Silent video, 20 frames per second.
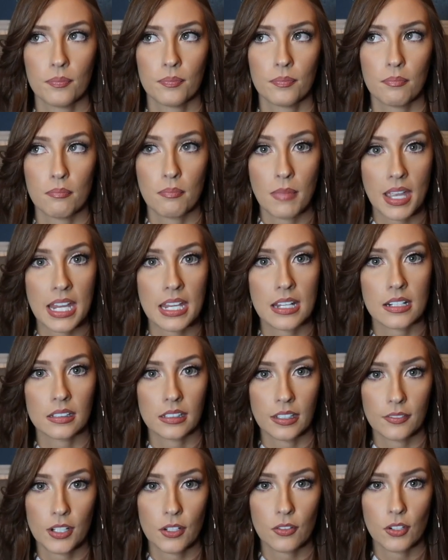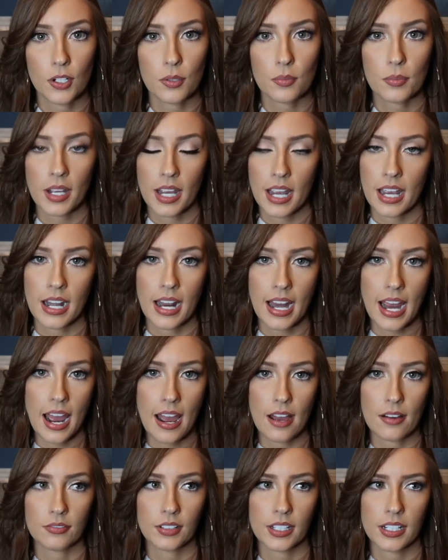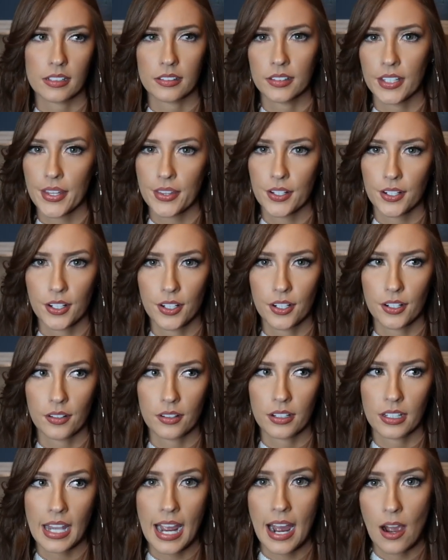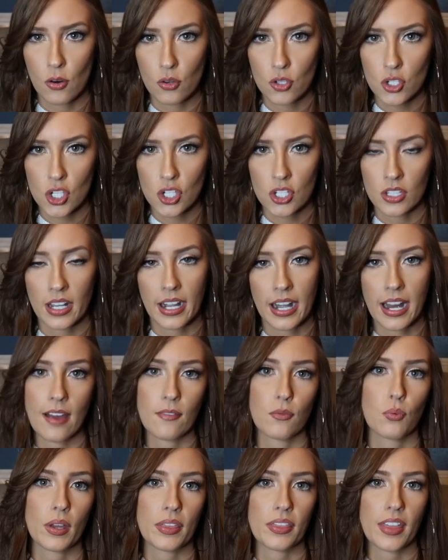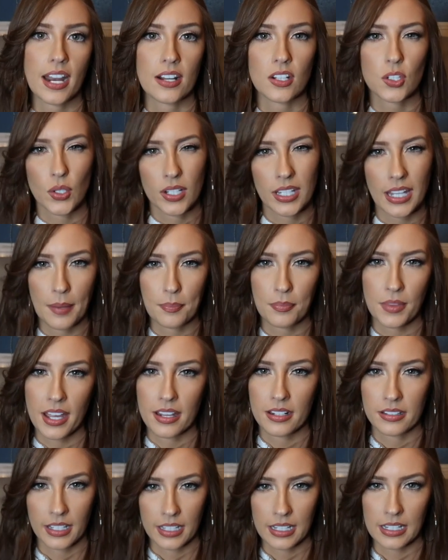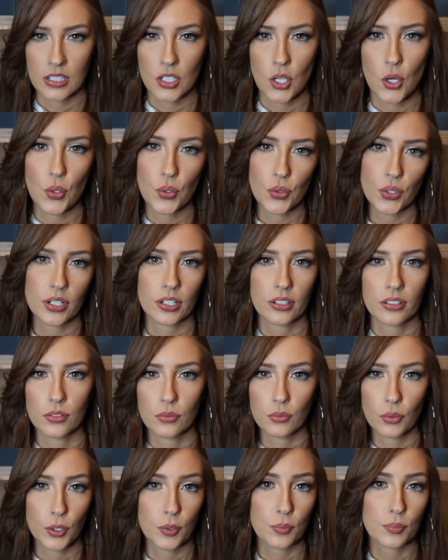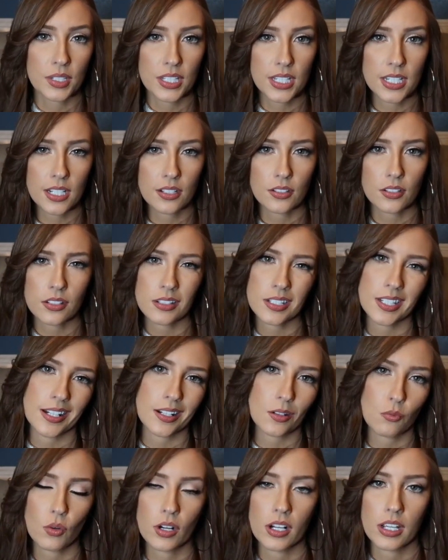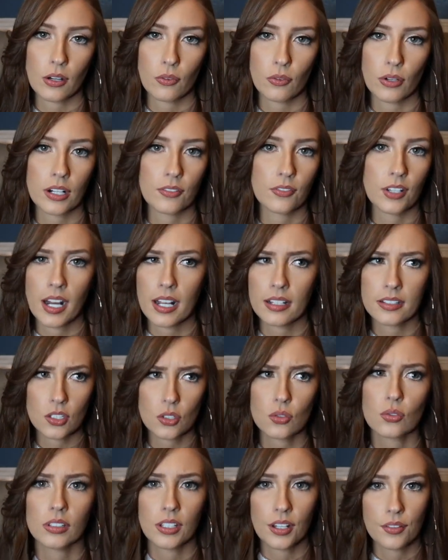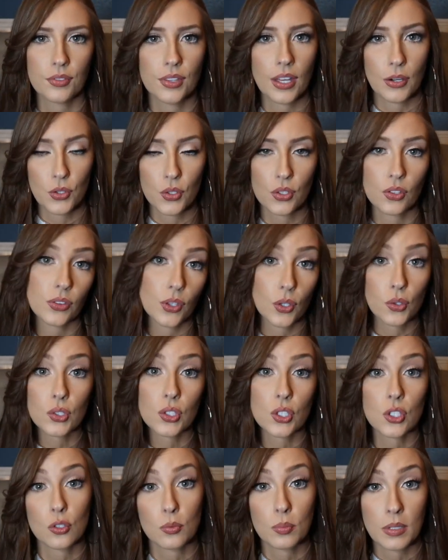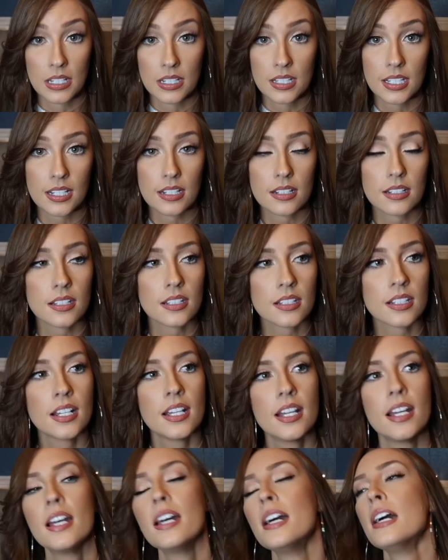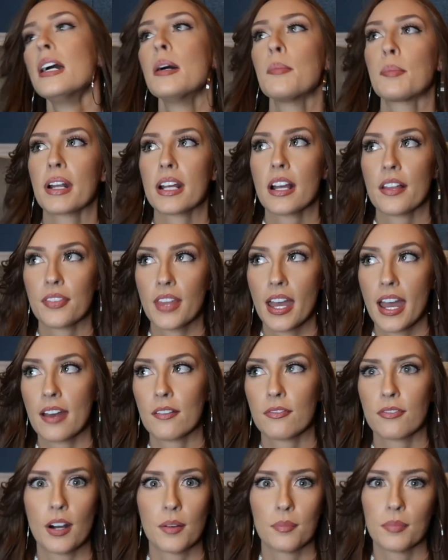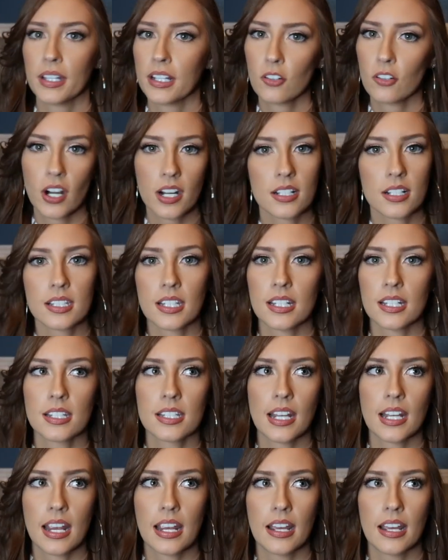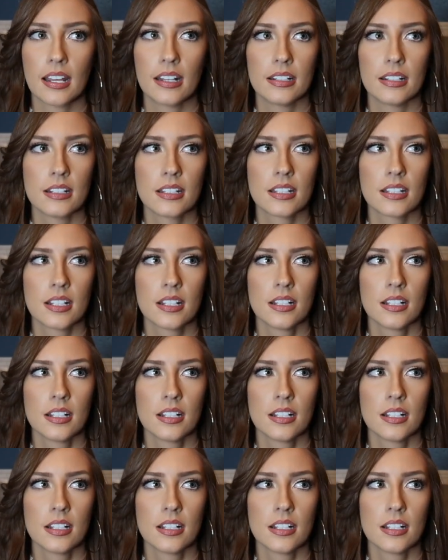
main living room, and I have like a leather couch that I have with that, so I kept that in like its own little room still because I didn't want to get rid of it. I do love those two pieces, but I got that from like Craigslist and